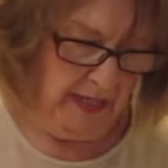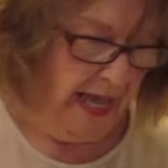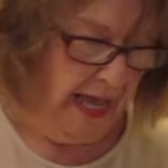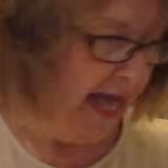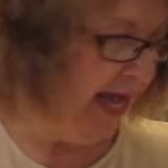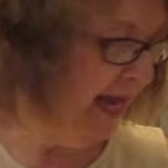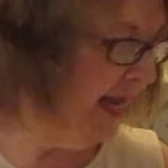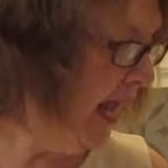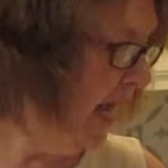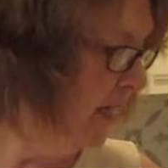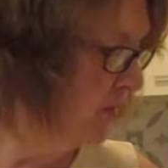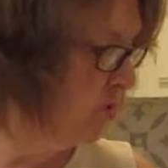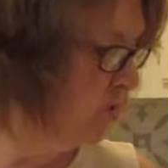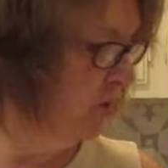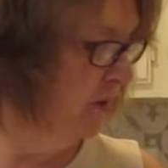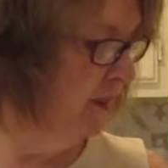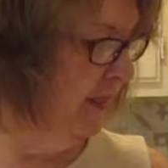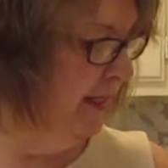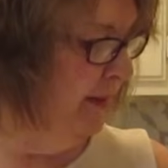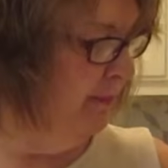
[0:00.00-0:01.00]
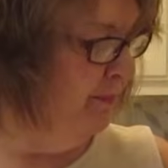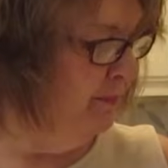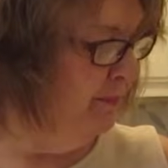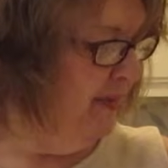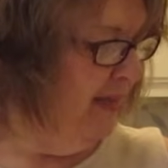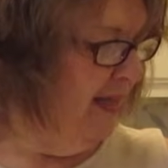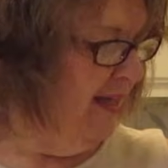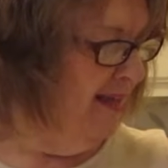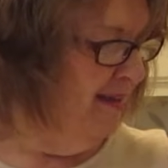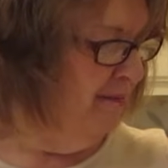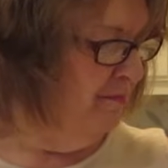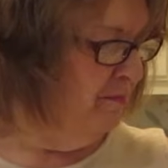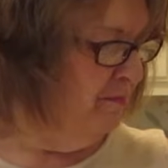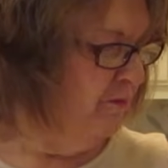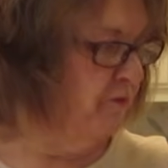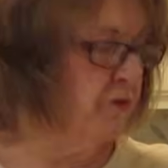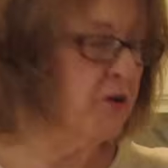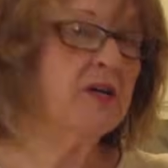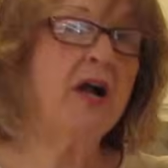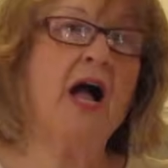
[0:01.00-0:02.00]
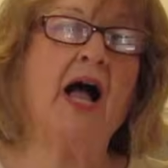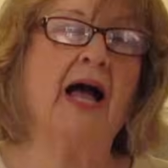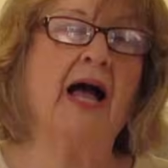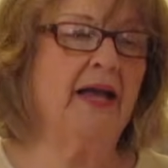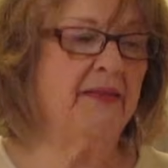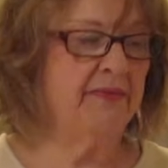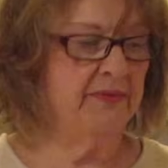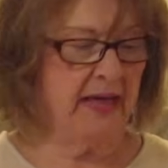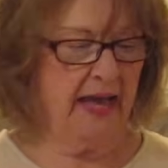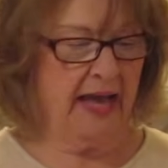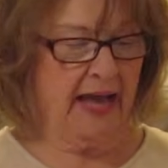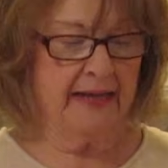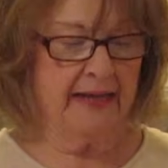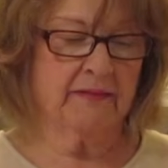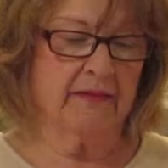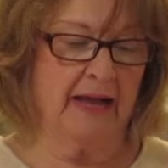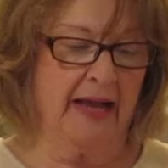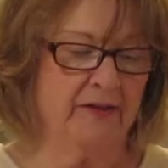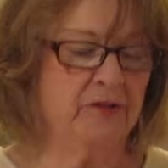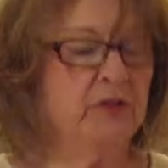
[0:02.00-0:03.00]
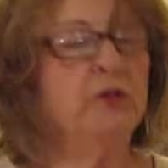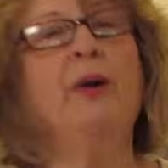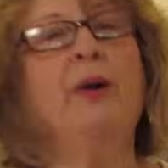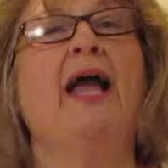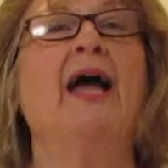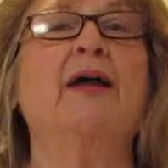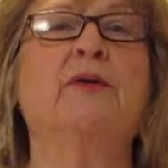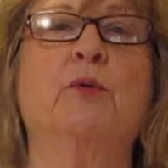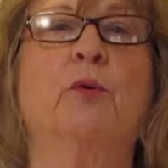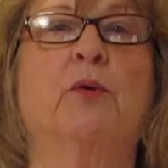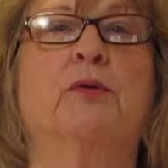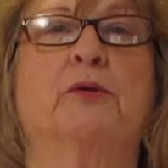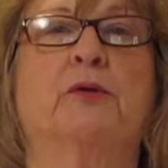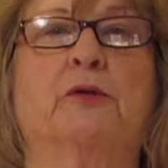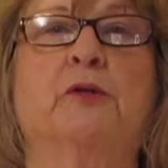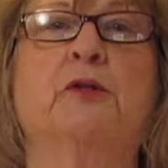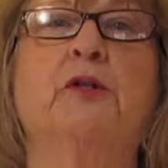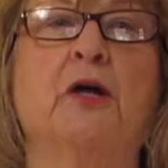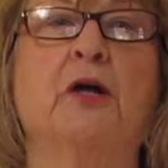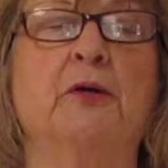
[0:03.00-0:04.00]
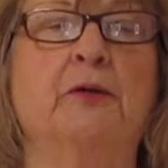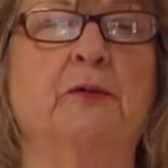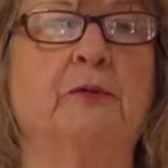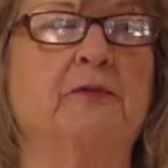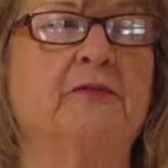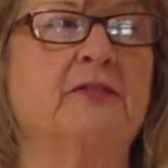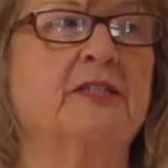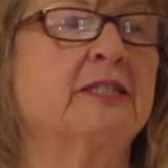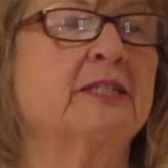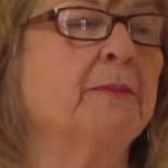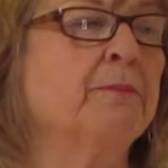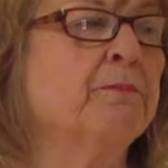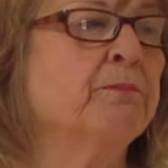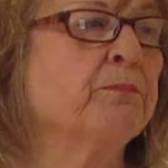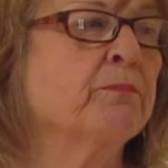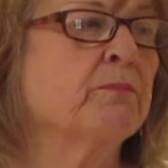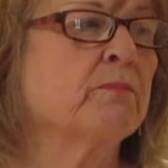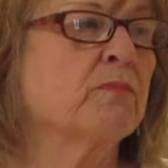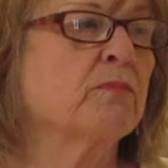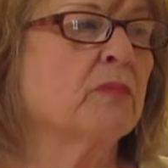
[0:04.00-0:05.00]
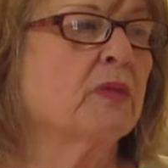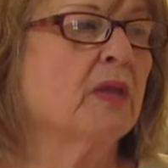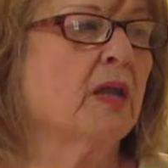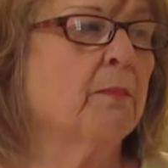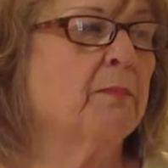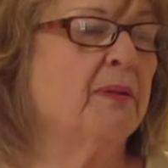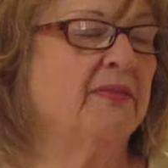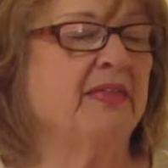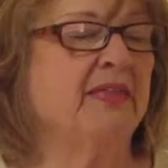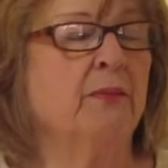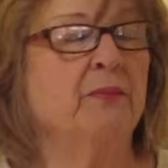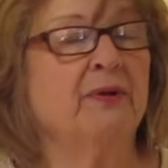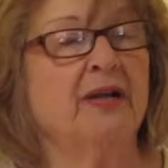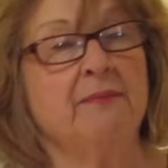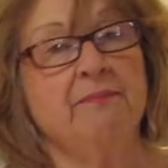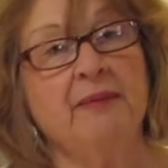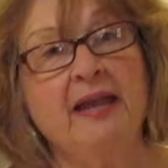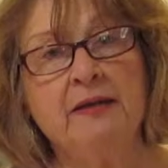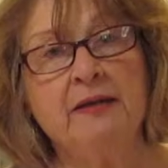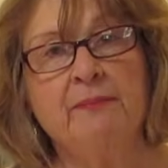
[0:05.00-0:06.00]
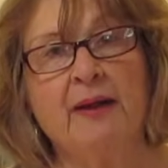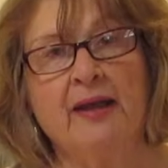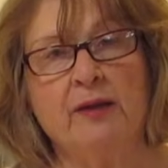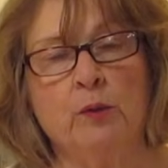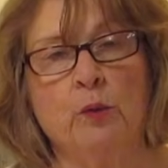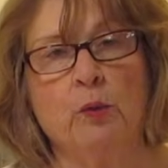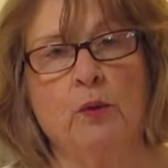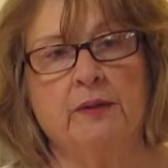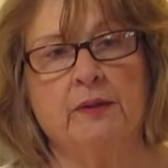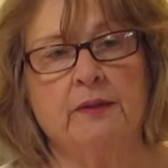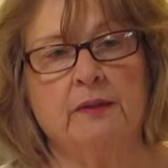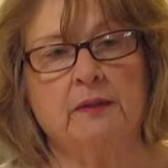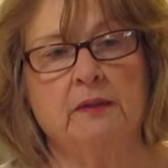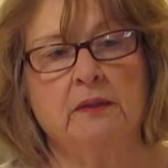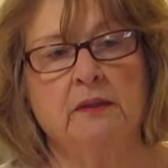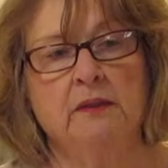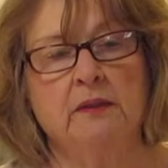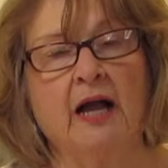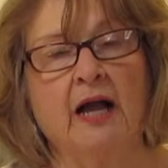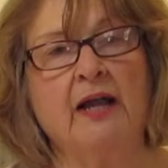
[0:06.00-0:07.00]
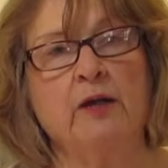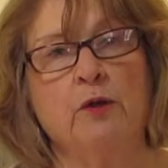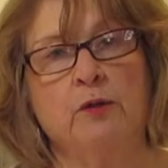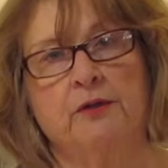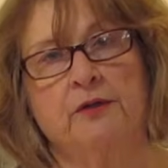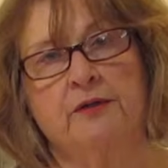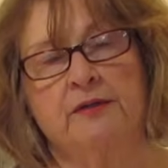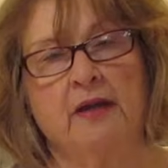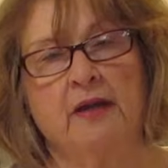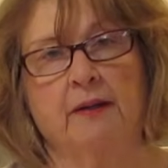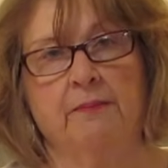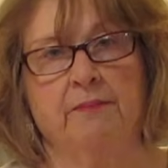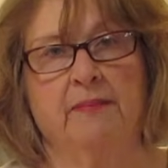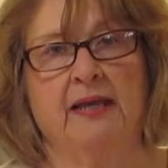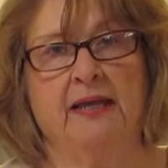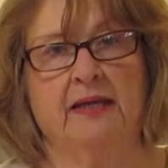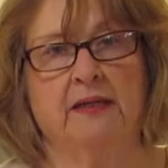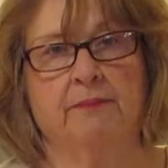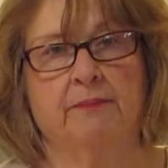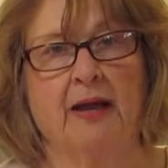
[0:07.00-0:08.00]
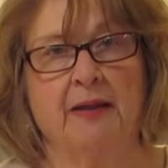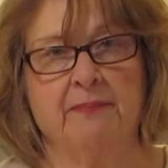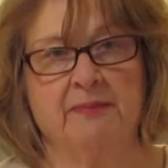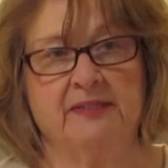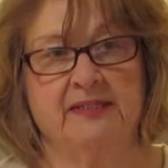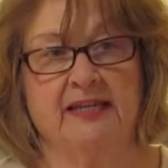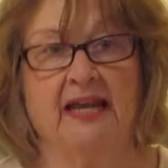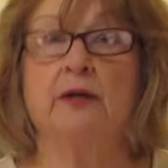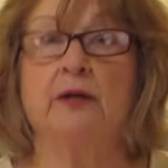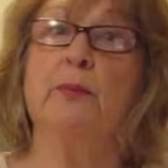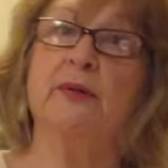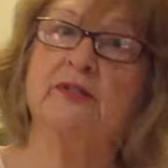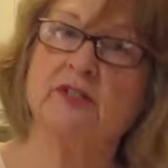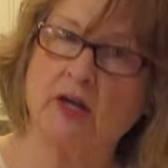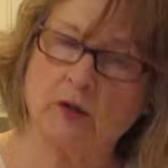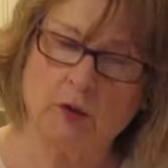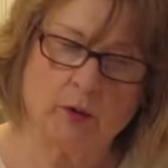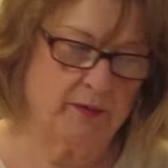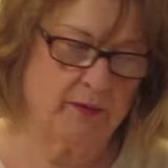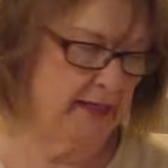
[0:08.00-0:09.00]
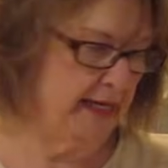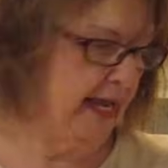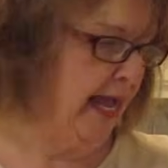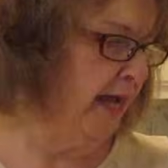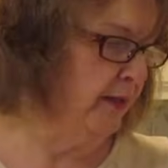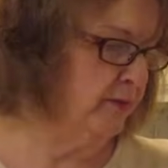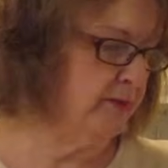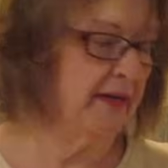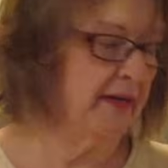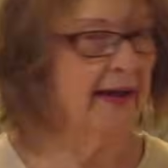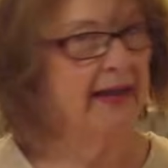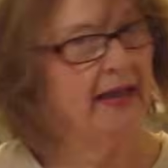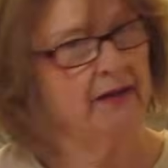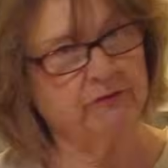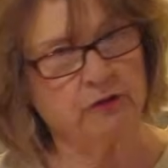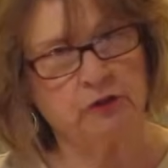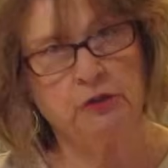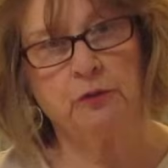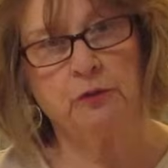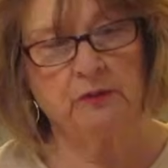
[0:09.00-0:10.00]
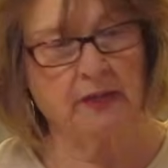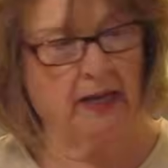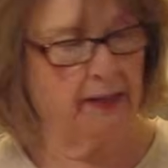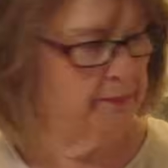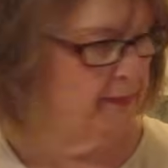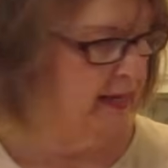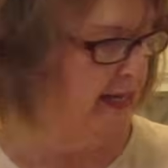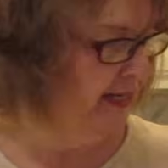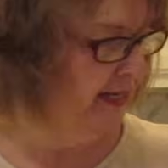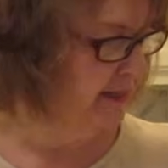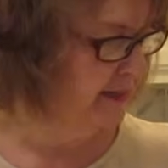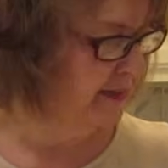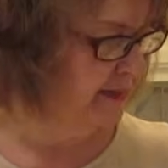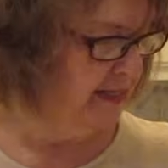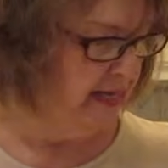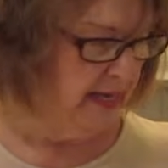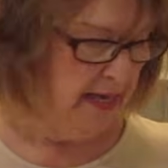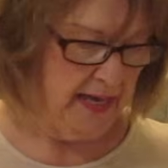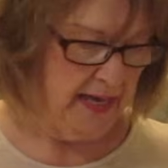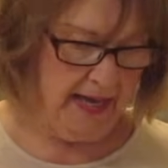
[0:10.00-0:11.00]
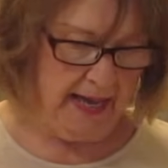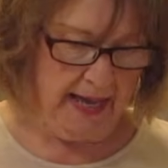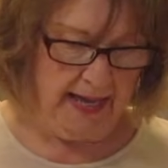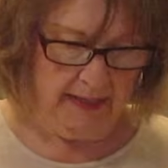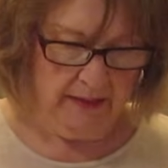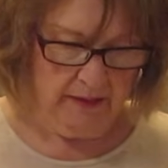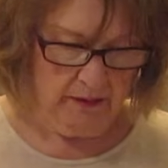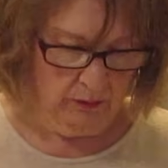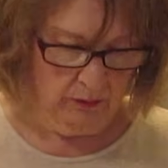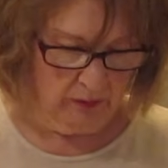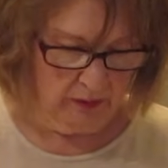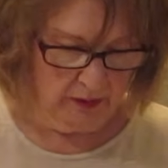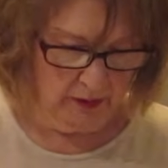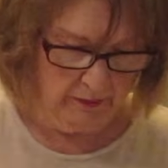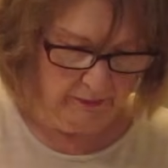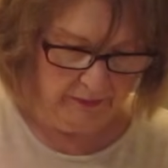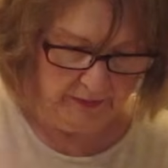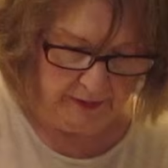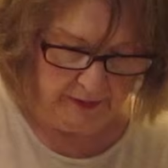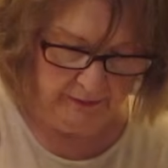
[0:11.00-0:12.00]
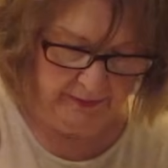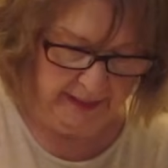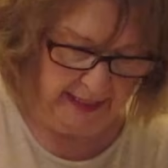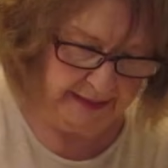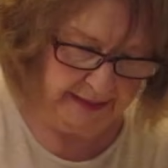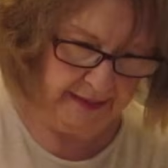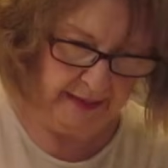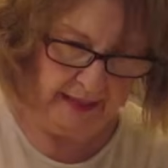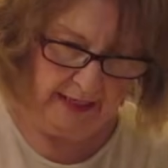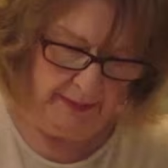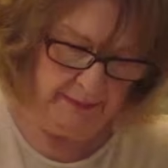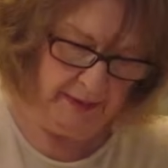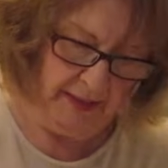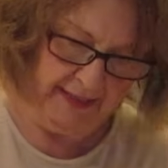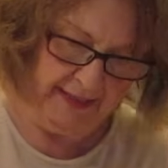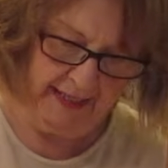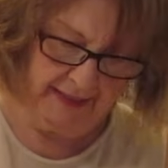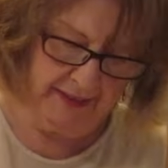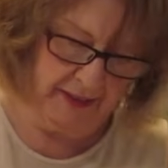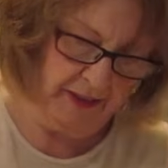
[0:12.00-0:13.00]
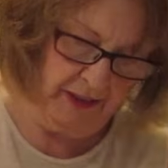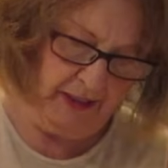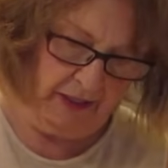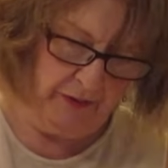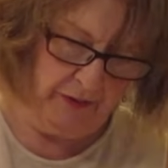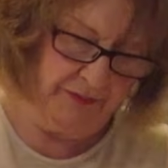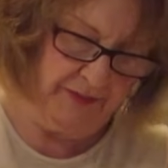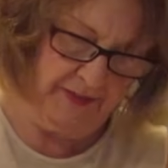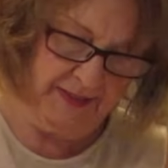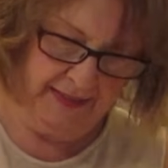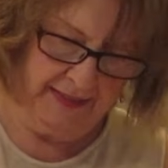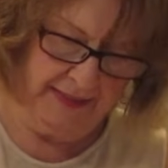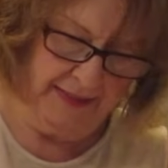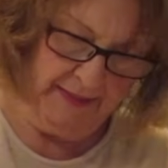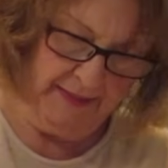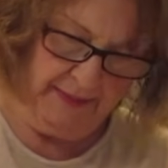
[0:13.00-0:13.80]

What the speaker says: I actually forgot that I knew I had to order cloves, but then when I made my order, I ordered nutmeg by mistake, which I already had. So now I have 2 nutmegs and no cloves, so next time I'll get the cloves.